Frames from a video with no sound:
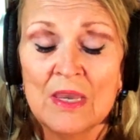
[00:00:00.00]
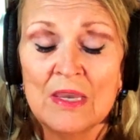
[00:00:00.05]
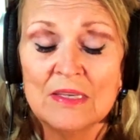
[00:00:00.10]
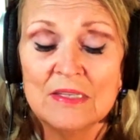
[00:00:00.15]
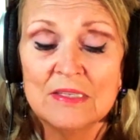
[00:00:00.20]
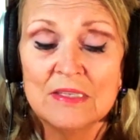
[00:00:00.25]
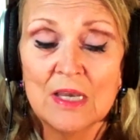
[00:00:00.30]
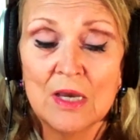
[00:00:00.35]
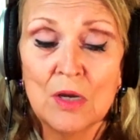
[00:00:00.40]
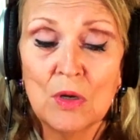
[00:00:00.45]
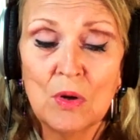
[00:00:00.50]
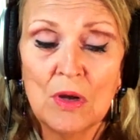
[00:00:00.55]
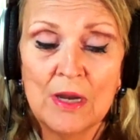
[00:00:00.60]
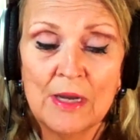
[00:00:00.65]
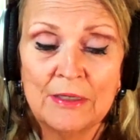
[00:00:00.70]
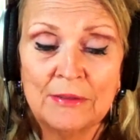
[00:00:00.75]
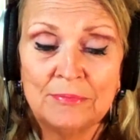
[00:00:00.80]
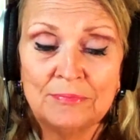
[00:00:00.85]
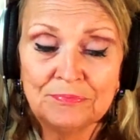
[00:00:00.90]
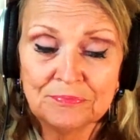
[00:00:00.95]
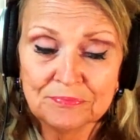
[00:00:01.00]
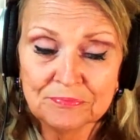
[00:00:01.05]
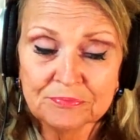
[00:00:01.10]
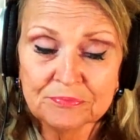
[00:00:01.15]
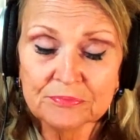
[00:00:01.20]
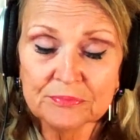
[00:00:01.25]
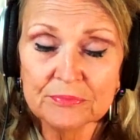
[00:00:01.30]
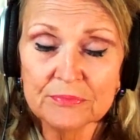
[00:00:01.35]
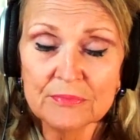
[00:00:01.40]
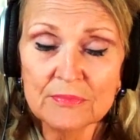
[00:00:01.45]
So
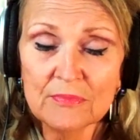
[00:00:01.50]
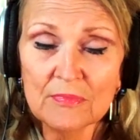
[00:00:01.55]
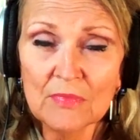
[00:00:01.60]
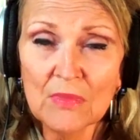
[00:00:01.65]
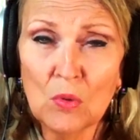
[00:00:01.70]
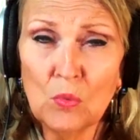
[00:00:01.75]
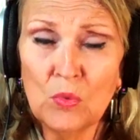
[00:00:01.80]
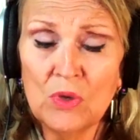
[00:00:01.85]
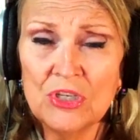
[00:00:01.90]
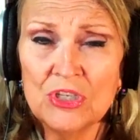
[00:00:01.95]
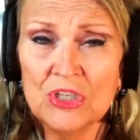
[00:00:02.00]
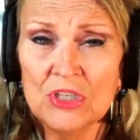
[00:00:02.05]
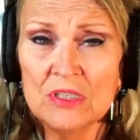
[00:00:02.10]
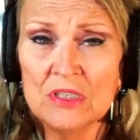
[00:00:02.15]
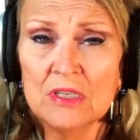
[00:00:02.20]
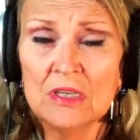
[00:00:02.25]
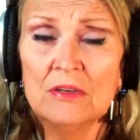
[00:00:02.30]
we just